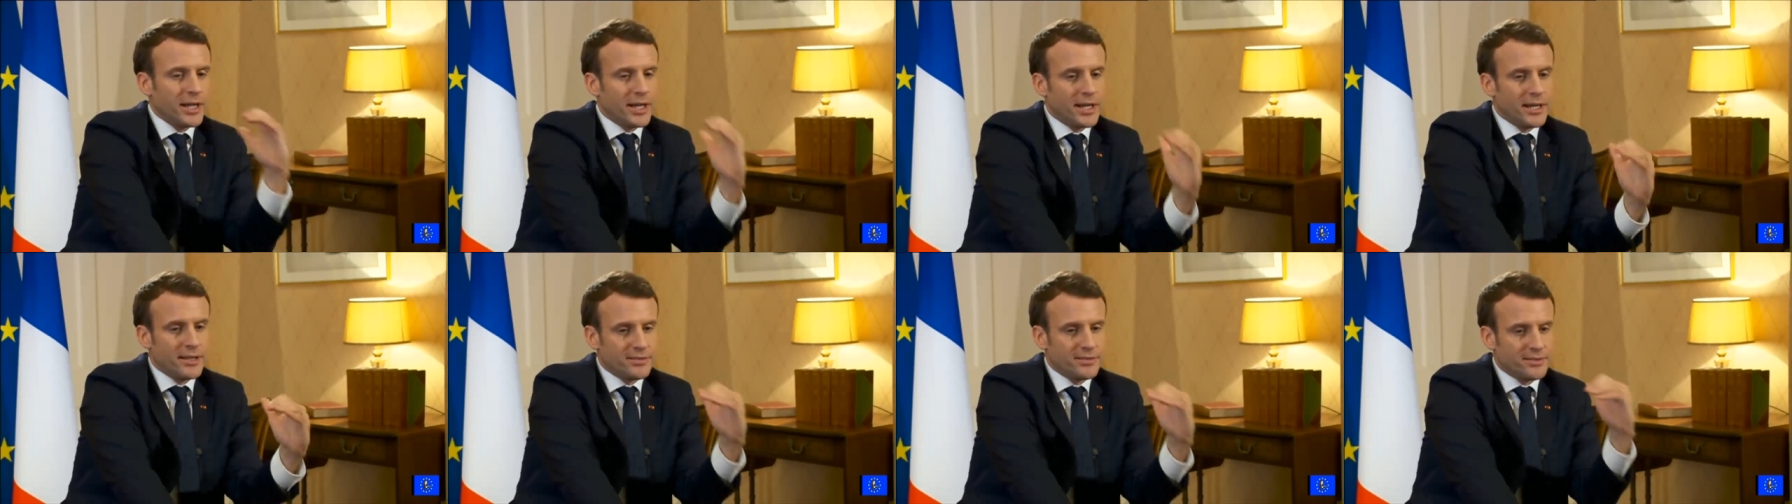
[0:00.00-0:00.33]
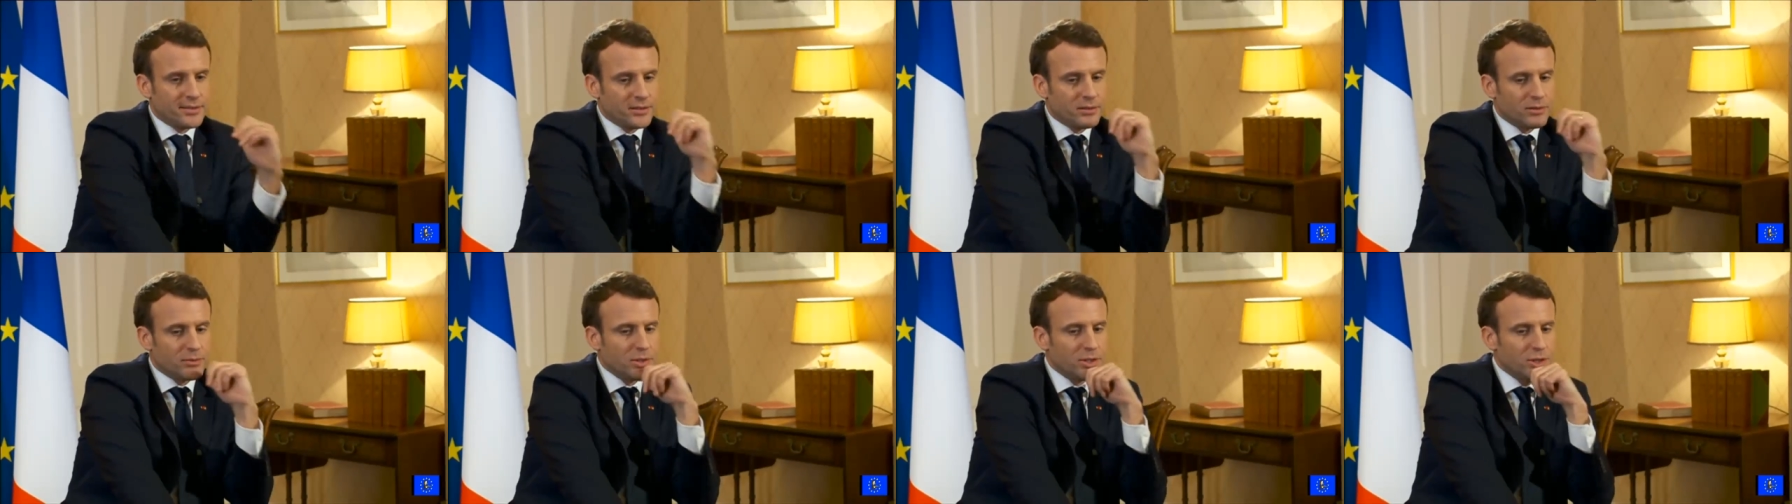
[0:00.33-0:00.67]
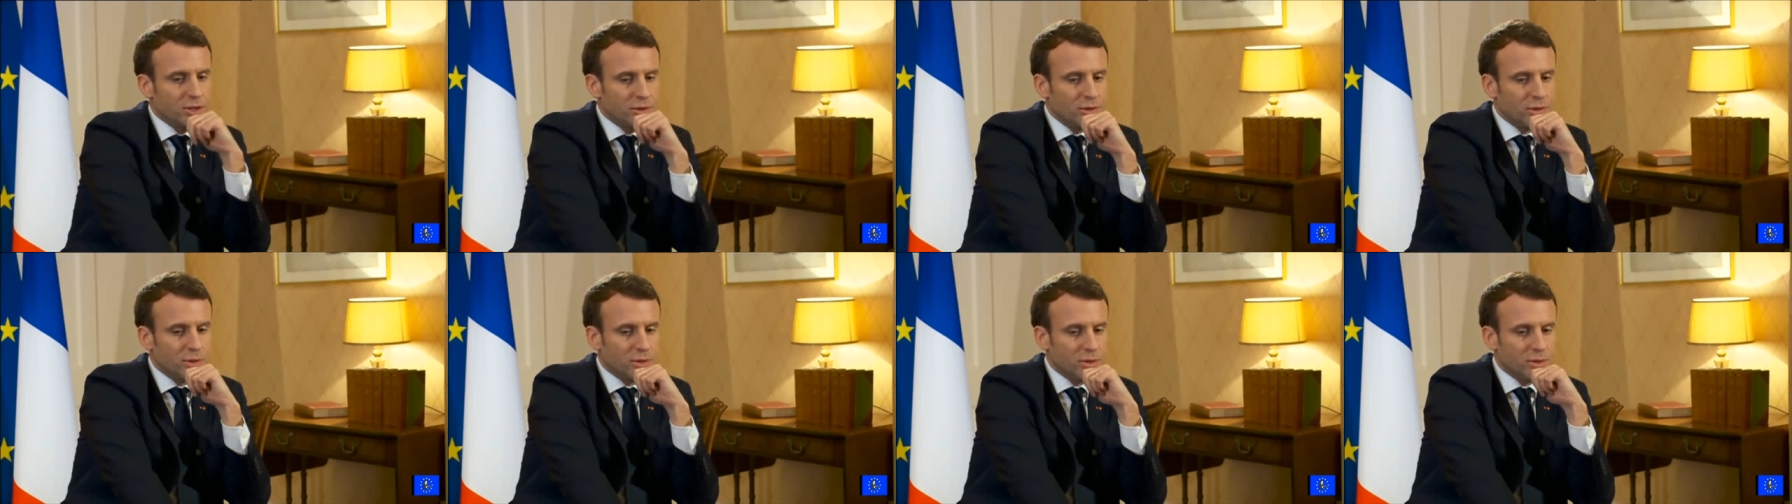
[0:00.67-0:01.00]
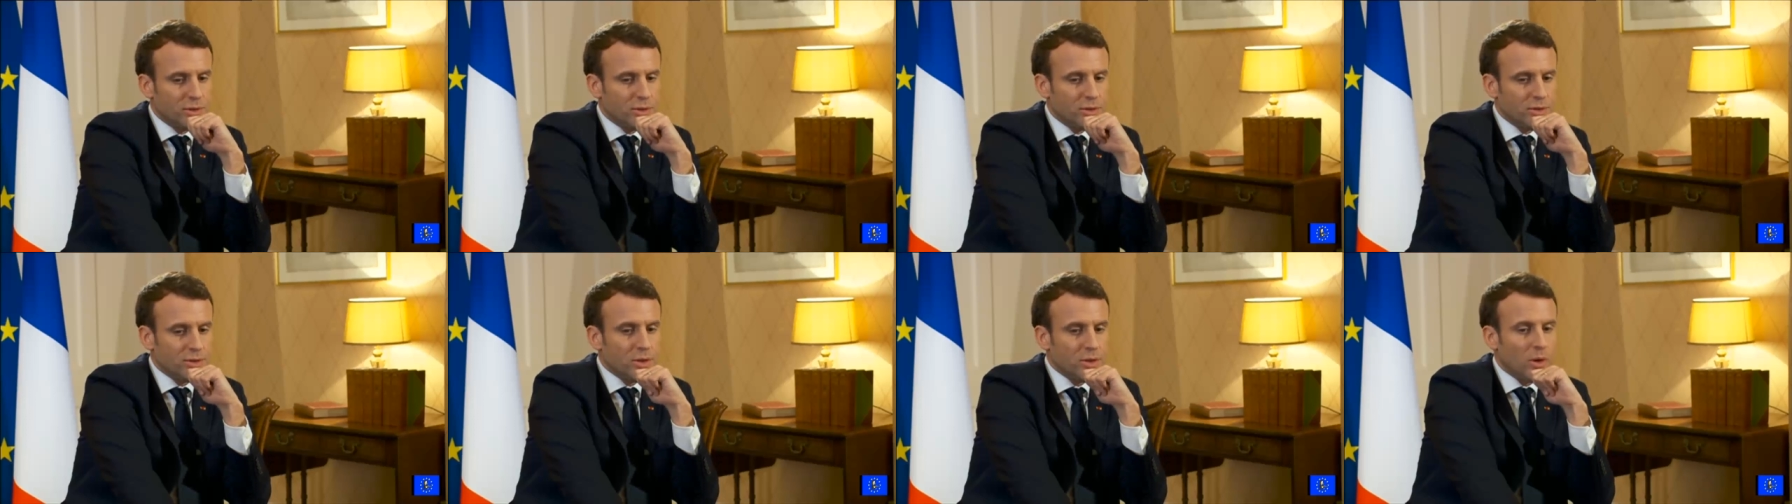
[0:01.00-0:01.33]
I think we should
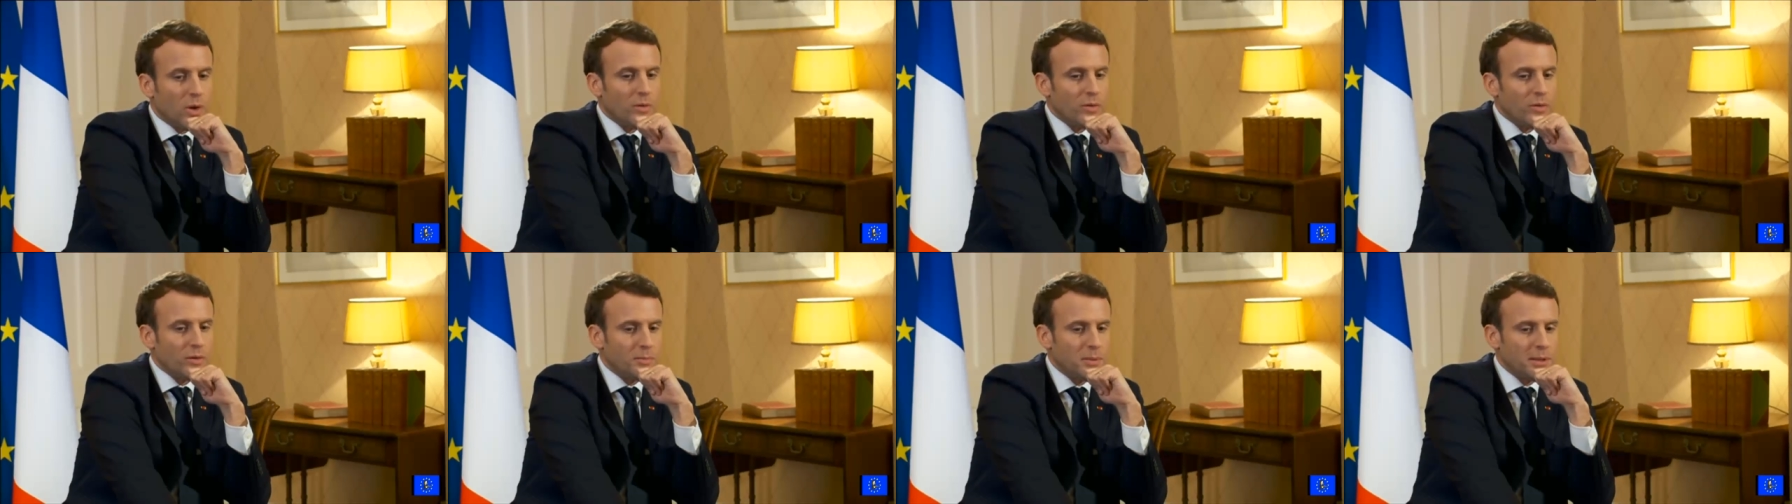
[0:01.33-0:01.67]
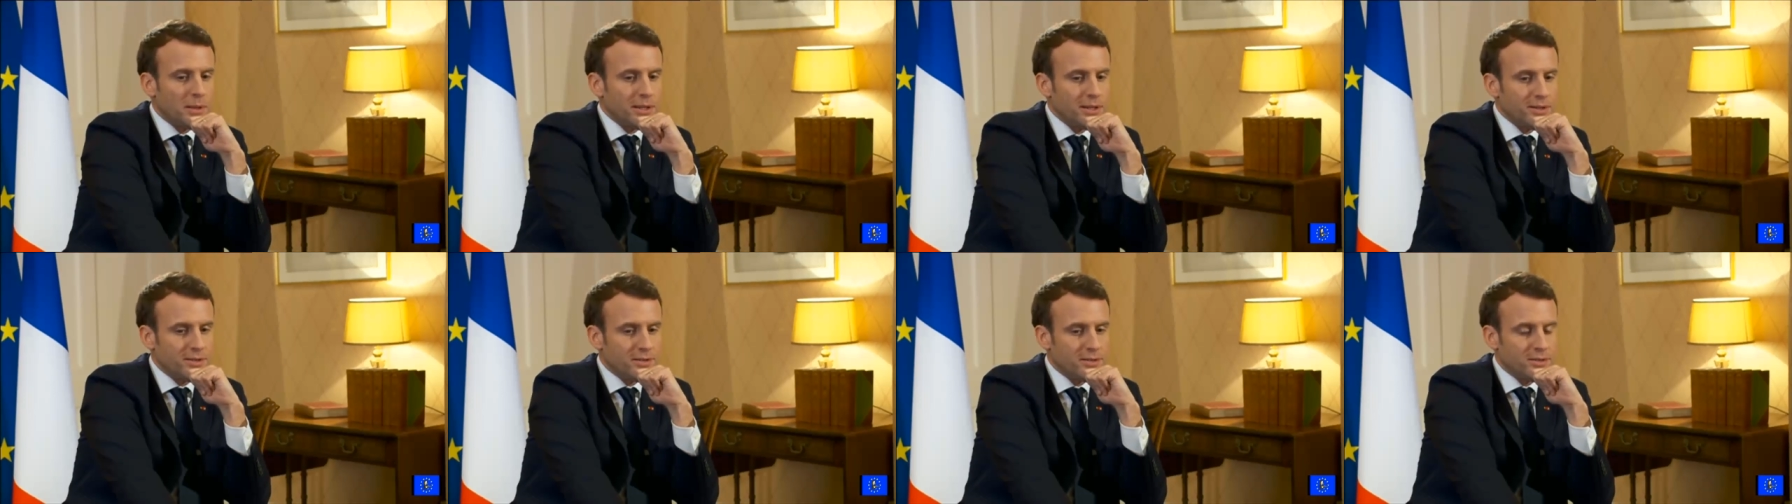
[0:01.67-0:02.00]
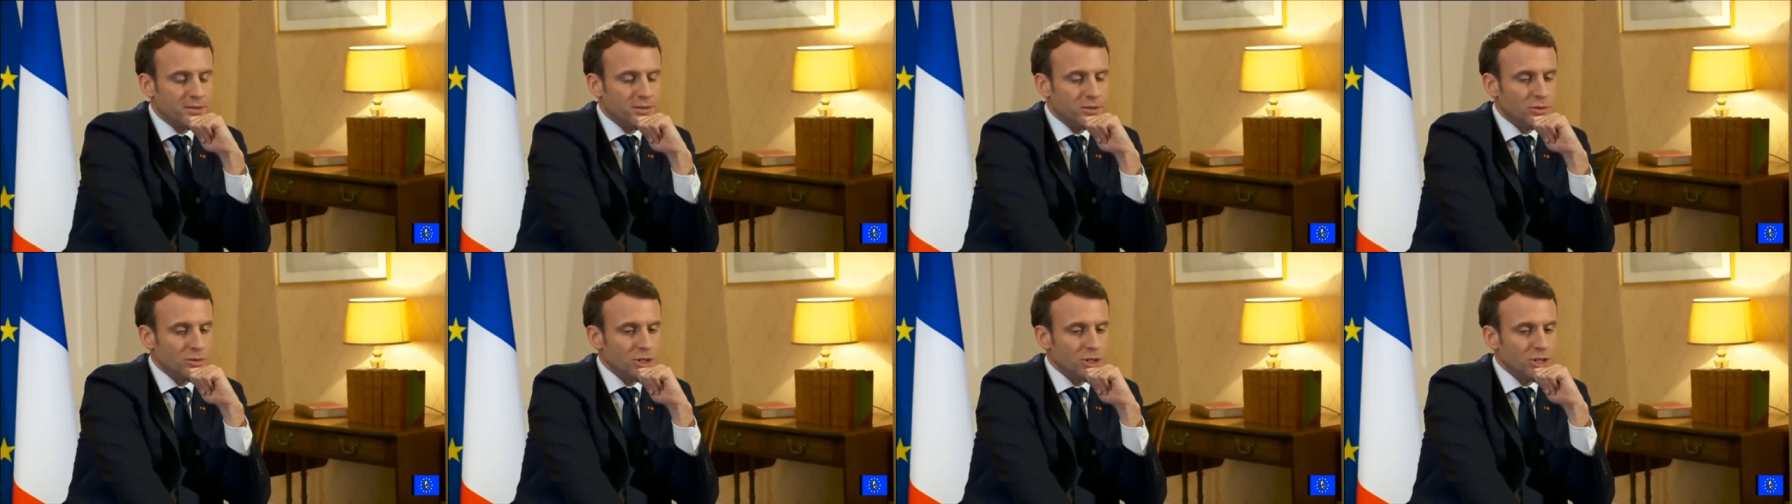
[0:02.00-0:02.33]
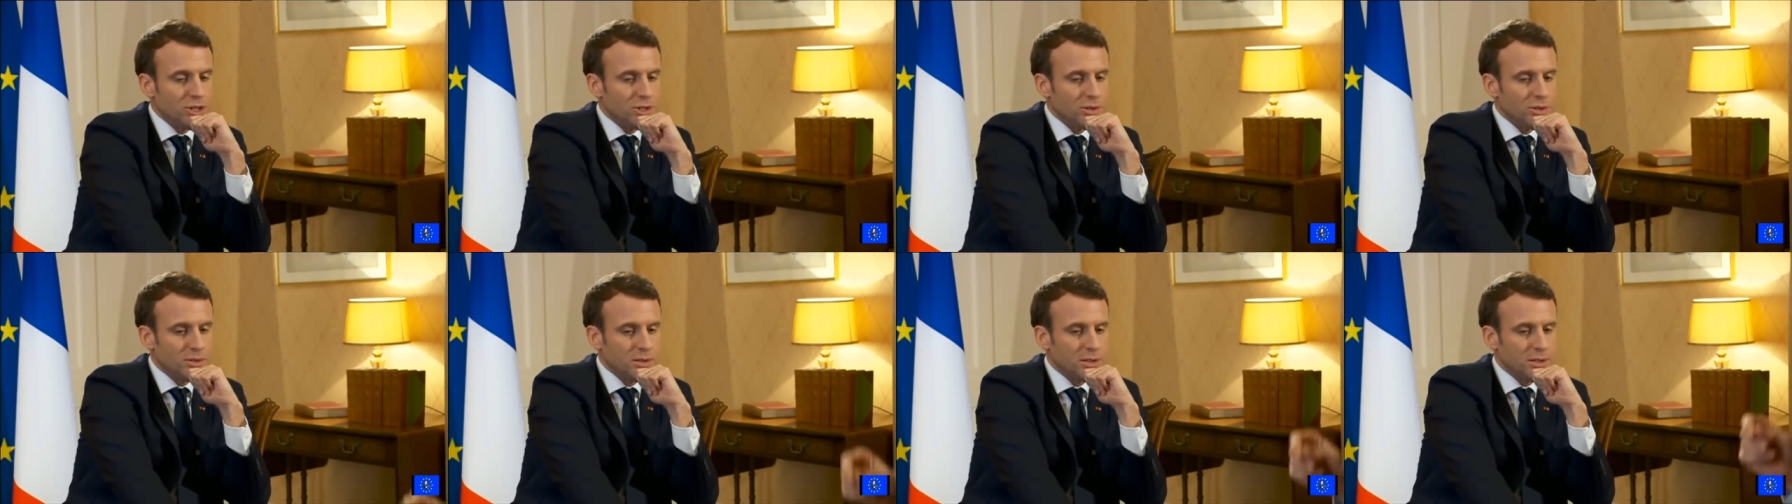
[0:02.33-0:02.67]
not overplay the
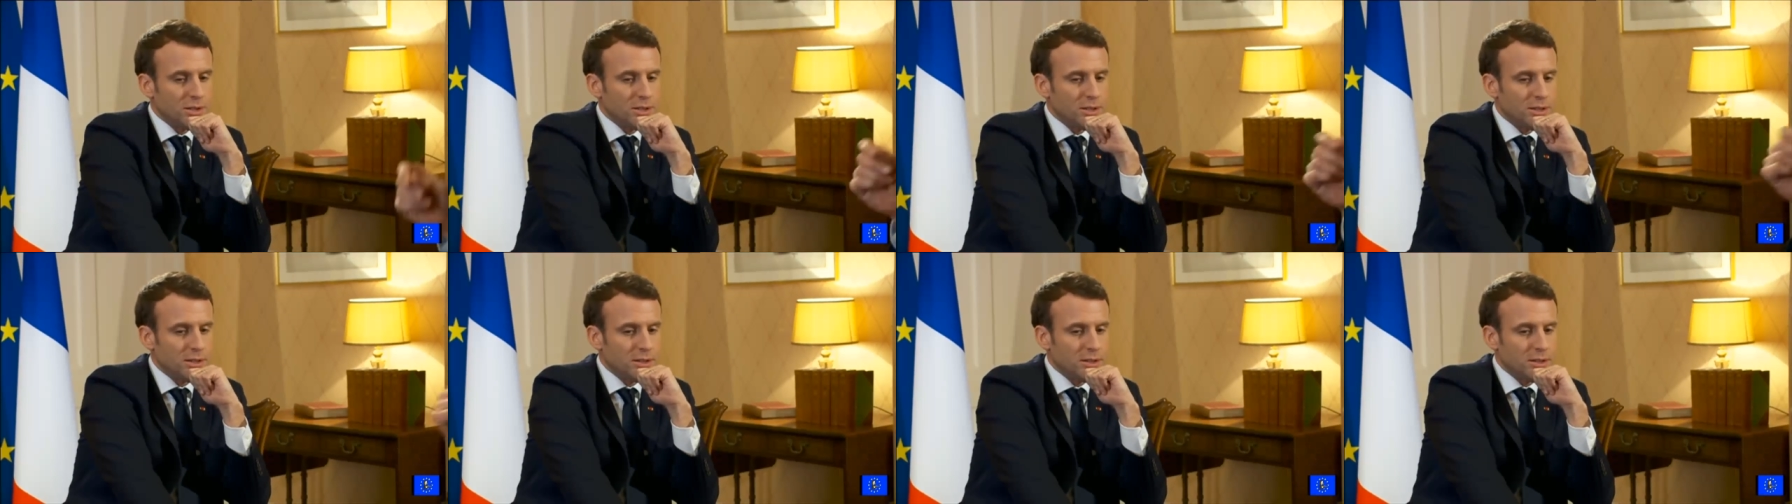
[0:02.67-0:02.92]
situation uh,